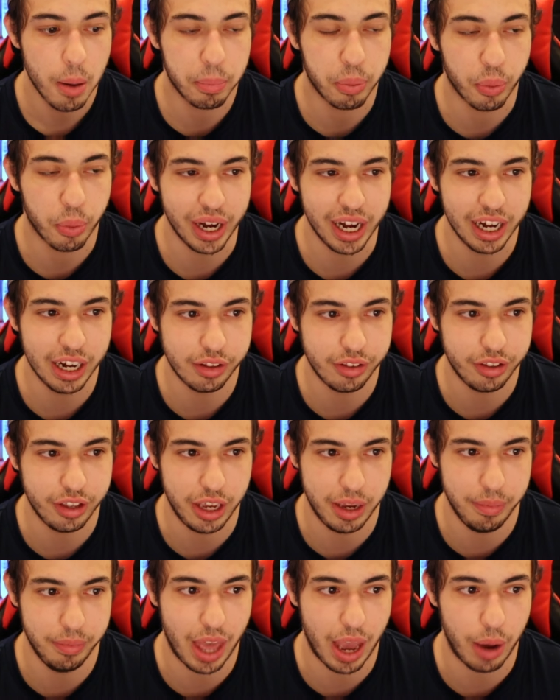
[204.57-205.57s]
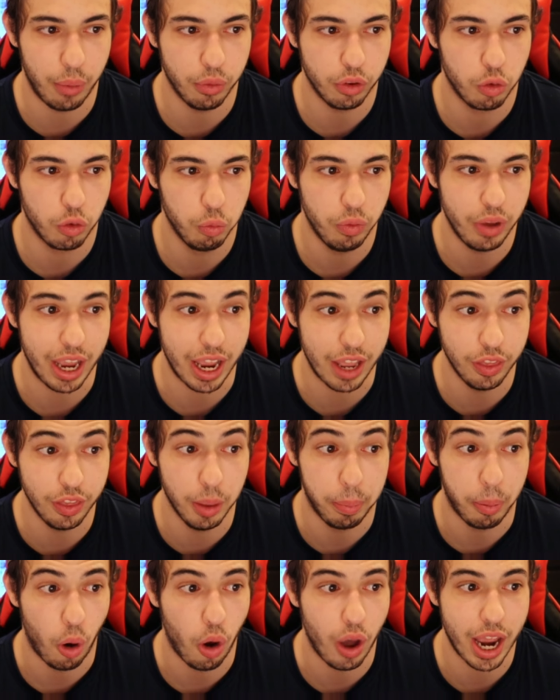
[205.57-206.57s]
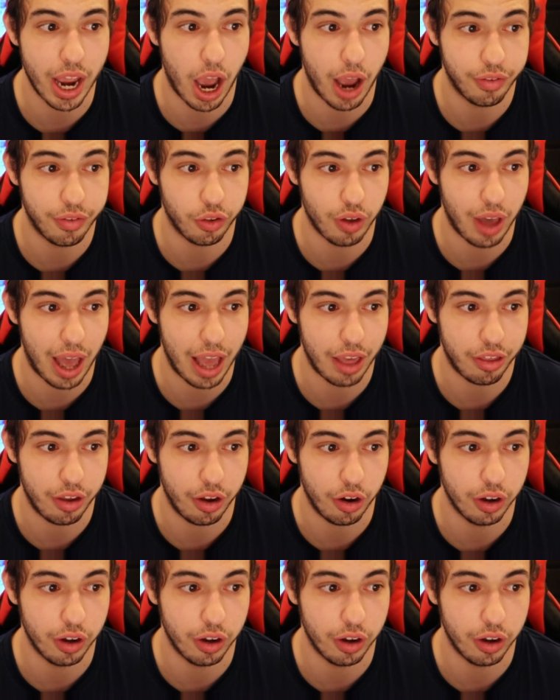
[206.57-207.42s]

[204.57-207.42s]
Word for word: bringing a team that was in the playoffs last year?